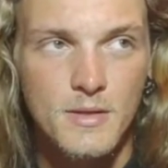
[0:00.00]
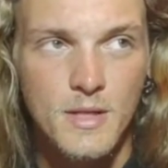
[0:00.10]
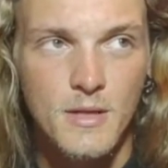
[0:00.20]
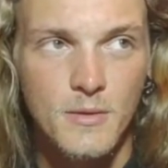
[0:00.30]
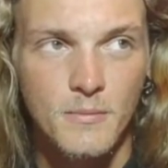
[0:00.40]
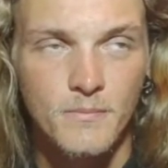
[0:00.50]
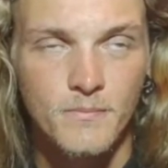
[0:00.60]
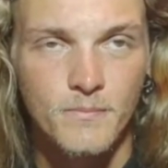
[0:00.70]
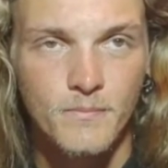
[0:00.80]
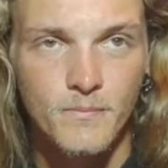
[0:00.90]
So,
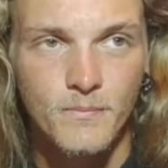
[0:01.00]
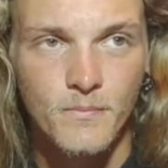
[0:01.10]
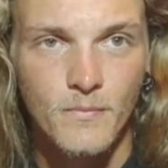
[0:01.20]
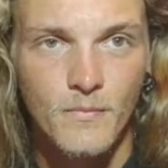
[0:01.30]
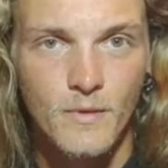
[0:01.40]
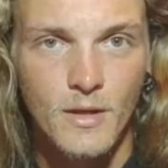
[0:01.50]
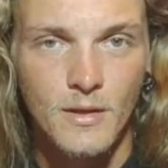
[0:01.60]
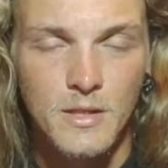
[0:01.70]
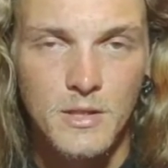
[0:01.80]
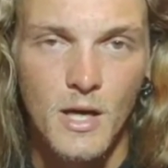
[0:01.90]

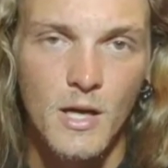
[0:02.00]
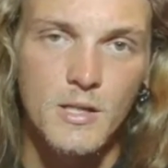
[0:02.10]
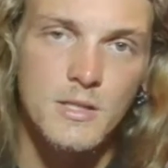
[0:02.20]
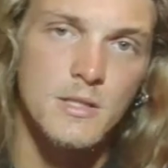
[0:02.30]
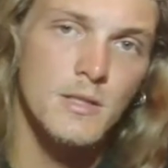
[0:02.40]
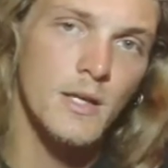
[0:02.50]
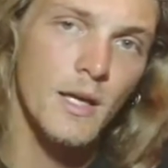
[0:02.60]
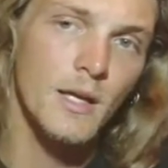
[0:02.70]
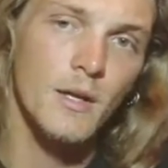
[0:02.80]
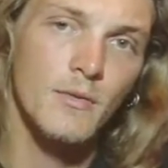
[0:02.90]
Leachianus
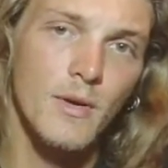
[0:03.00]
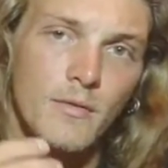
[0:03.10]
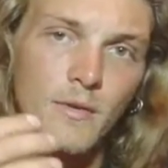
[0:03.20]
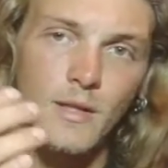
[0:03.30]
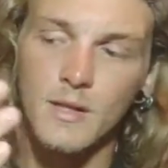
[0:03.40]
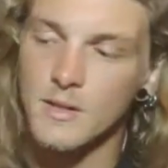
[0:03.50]
gecko roughly